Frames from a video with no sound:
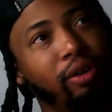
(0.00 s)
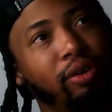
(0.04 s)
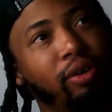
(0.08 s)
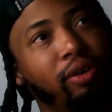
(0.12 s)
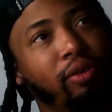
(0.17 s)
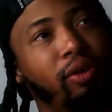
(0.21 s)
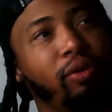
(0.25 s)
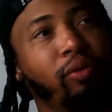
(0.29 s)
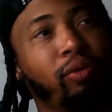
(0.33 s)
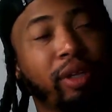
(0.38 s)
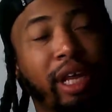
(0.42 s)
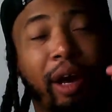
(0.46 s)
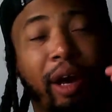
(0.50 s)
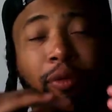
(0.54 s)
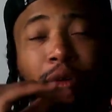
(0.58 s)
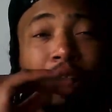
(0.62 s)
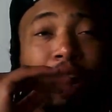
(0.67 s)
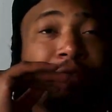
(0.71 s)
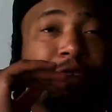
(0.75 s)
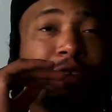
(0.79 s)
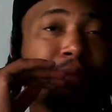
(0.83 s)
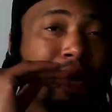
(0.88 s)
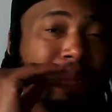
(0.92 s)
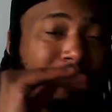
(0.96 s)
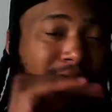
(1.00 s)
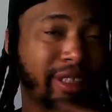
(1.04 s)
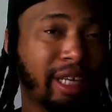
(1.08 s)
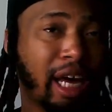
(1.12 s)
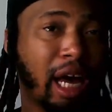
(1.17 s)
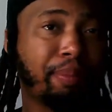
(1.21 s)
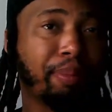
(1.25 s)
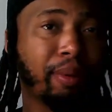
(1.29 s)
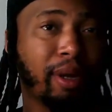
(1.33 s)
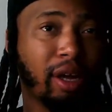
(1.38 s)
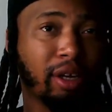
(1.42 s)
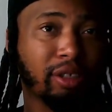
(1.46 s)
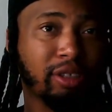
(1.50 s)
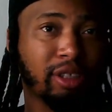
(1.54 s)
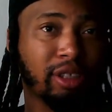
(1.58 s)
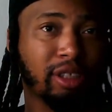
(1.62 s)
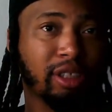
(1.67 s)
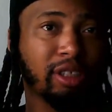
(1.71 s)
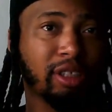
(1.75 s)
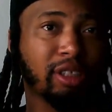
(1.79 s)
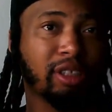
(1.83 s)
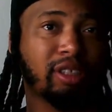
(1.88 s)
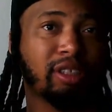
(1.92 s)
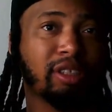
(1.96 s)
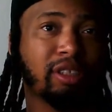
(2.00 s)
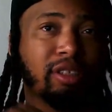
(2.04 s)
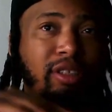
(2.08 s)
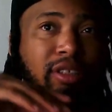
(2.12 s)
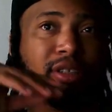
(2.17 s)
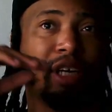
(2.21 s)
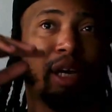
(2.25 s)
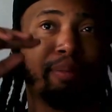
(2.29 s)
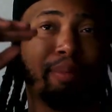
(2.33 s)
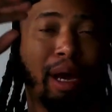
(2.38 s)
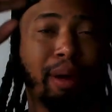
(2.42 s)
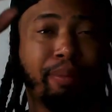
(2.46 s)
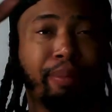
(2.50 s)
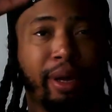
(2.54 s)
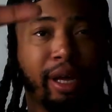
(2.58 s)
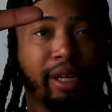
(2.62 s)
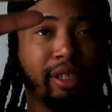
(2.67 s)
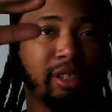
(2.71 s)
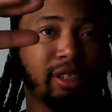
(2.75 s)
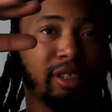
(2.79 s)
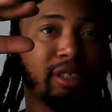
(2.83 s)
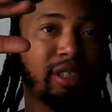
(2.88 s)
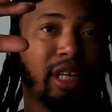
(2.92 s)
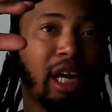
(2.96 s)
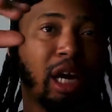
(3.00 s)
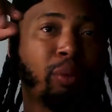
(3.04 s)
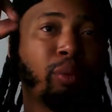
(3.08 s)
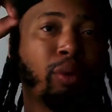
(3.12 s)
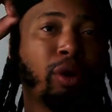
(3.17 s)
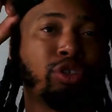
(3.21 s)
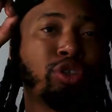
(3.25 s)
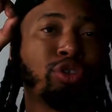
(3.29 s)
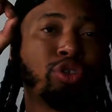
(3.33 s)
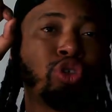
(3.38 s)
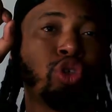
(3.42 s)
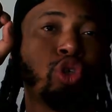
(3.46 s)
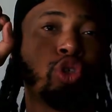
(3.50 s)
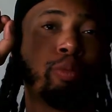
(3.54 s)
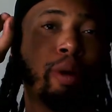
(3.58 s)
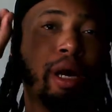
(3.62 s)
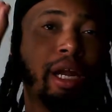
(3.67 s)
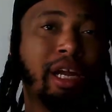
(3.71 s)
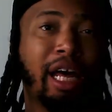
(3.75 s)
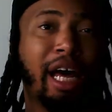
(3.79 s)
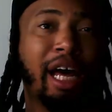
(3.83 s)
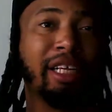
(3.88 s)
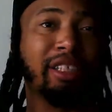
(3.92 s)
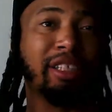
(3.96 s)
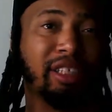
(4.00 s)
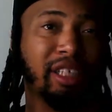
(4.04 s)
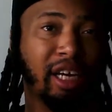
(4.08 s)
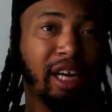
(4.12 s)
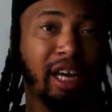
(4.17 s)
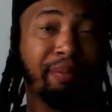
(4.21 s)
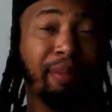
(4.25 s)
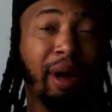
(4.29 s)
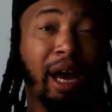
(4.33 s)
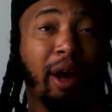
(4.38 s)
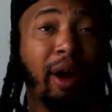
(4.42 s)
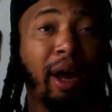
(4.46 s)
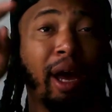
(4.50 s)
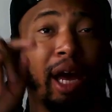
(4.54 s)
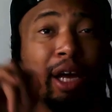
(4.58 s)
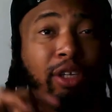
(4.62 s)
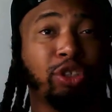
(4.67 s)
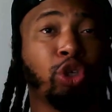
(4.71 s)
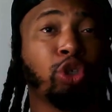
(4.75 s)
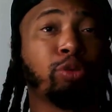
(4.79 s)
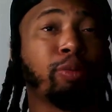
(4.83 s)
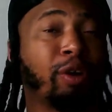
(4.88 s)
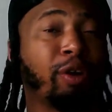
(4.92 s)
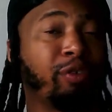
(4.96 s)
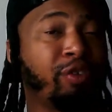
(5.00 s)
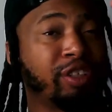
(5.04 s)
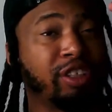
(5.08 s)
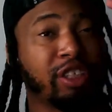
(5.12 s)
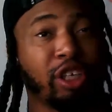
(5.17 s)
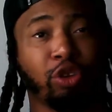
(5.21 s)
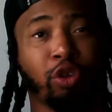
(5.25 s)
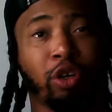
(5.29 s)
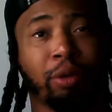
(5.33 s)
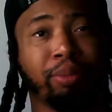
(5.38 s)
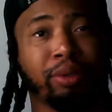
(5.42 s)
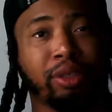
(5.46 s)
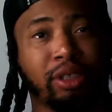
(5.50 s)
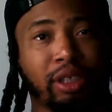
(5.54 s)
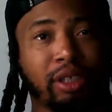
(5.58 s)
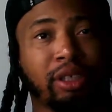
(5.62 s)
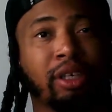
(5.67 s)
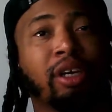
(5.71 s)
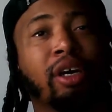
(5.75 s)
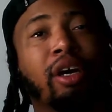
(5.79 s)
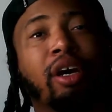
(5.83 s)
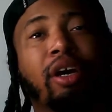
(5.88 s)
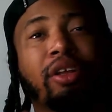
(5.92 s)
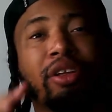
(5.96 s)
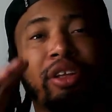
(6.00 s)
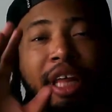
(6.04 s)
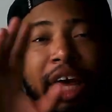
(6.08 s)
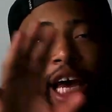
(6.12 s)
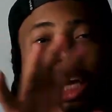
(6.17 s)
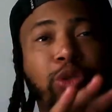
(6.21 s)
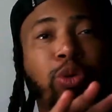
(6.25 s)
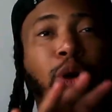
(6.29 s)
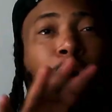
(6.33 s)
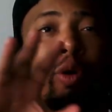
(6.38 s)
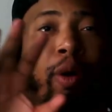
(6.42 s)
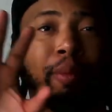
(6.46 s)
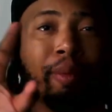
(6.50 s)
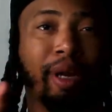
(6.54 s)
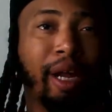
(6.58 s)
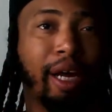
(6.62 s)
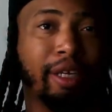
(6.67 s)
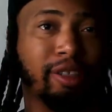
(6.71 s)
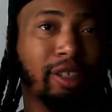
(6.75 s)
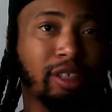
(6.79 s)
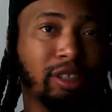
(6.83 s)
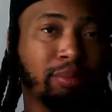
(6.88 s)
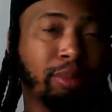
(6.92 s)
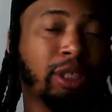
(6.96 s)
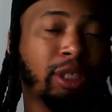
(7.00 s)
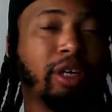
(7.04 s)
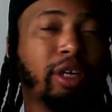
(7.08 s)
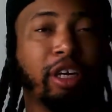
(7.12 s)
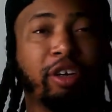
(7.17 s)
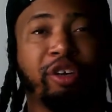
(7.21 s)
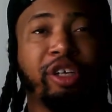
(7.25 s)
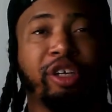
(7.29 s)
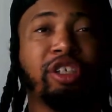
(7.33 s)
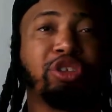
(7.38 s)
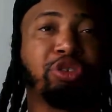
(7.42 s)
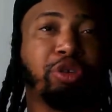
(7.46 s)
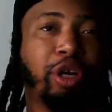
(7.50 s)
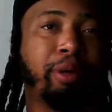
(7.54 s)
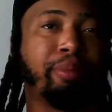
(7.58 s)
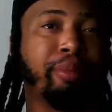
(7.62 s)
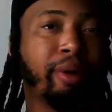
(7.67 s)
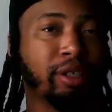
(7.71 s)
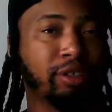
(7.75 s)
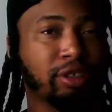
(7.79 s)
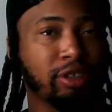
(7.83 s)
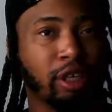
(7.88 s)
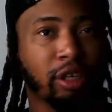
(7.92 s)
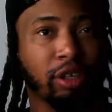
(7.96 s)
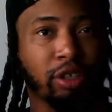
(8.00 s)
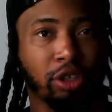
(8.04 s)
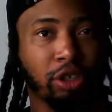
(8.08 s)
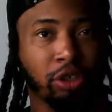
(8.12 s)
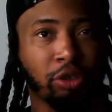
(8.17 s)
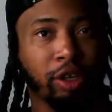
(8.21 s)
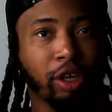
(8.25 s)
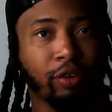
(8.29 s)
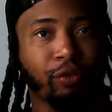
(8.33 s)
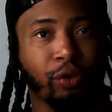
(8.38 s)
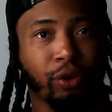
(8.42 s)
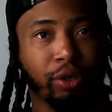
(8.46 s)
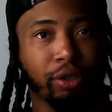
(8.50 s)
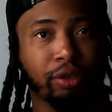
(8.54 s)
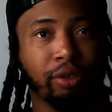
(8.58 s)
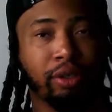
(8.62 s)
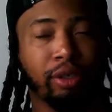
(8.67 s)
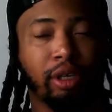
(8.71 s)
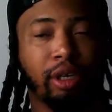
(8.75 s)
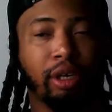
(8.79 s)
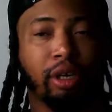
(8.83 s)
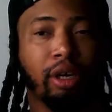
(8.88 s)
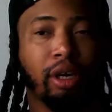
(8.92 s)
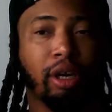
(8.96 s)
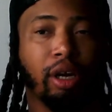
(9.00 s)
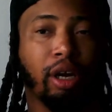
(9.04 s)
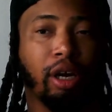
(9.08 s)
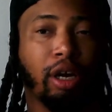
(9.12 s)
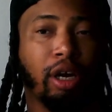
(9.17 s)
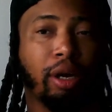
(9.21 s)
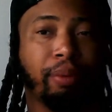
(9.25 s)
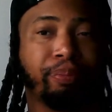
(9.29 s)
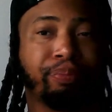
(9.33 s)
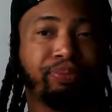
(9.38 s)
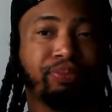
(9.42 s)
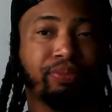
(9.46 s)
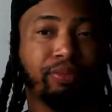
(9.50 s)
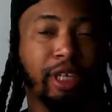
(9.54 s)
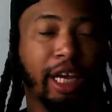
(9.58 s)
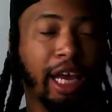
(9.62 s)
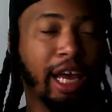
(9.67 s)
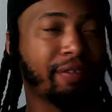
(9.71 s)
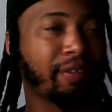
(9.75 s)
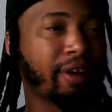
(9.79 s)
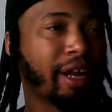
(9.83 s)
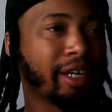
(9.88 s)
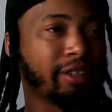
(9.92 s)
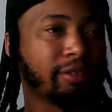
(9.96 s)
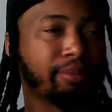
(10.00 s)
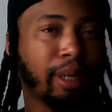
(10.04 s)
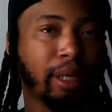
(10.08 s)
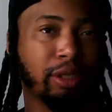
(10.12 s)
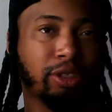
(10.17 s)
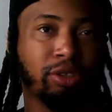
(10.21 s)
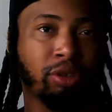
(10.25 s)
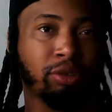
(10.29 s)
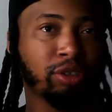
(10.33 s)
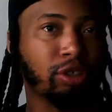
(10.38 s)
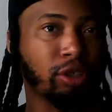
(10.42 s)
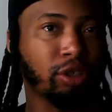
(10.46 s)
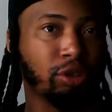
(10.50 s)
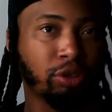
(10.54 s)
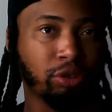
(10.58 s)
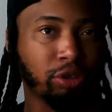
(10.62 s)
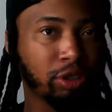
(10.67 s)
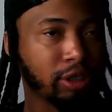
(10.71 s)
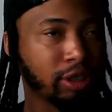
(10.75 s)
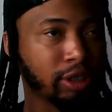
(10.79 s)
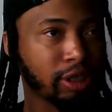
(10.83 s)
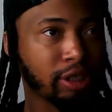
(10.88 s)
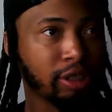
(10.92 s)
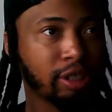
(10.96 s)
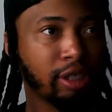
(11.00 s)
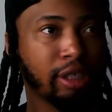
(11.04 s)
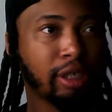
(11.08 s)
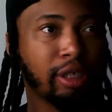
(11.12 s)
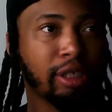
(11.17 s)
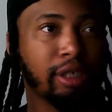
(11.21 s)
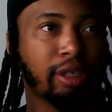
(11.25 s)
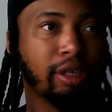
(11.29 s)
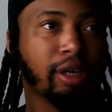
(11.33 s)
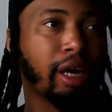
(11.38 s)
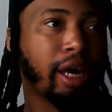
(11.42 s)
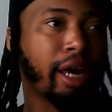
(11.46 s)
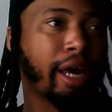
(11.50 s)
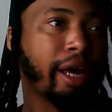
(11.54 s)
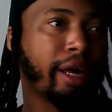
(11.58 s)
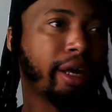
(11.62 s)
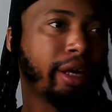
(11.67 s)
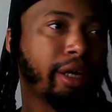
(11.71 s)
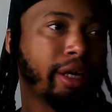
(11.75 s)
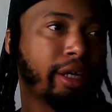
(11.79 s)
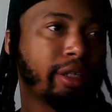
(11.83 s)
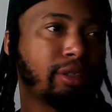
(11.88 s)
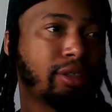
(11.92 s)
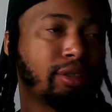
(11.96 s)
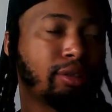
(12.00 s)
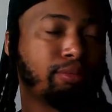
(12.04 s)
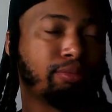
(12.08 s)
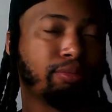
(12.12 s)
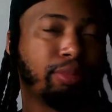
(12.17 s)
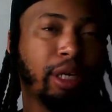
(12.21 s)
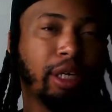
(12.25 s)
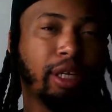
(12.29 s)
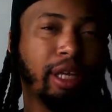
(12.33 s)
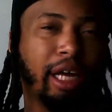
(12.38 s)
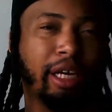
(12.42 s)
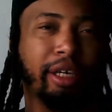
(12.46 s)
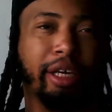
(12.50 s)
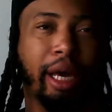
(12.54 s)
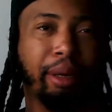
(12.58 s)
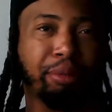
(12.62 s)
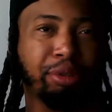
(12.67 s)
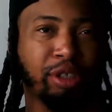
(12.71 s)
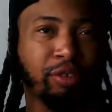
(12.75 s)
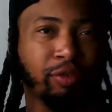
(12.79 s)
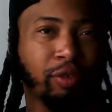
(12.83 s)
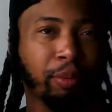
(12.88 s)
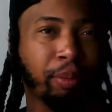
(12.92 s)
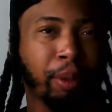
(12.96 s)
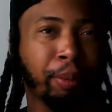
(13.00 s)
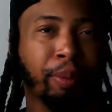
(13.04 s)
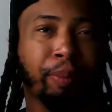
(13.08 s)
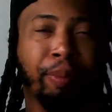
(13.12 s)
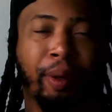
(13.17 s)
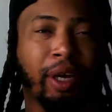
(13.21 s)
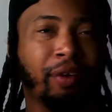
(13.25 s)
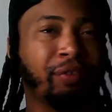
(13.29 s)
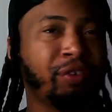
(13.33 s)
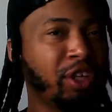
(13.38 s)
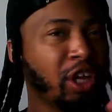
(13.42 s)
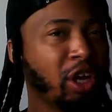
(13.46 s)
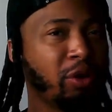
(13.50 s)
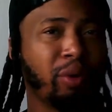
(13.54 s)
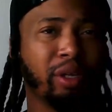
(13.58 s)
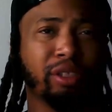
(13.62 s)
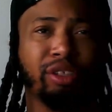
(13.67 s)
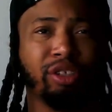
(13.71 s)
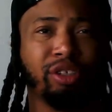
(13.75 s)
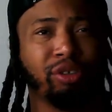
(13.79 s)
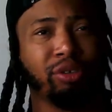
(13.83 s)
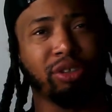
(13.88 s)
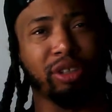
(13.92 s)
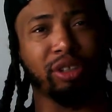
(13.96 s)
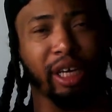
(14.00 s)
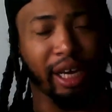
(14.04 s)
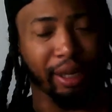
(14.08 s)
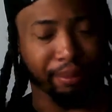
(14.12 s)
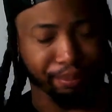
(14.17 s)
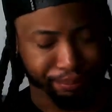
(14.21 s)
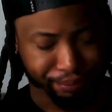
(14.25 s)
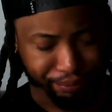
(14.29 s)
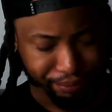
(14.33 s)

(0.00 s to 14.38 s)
whatever my stop loss is and my balance, I want you to choose my lot size, and I choose my risk at 3%. That's what I want my lot size to be. So I created a trade manager that can do that for you. I have a lot of my students who uses it, and it's been a lot game changing for people. But if you don't want to use that,